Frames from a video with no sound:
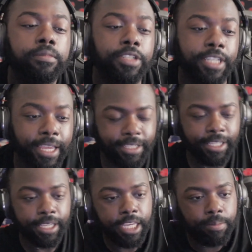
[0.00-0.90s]
It was like
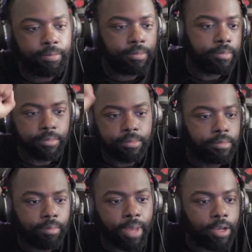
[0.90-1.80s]
Team
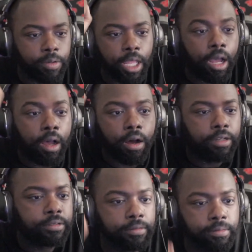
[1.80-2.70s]
Michael Long.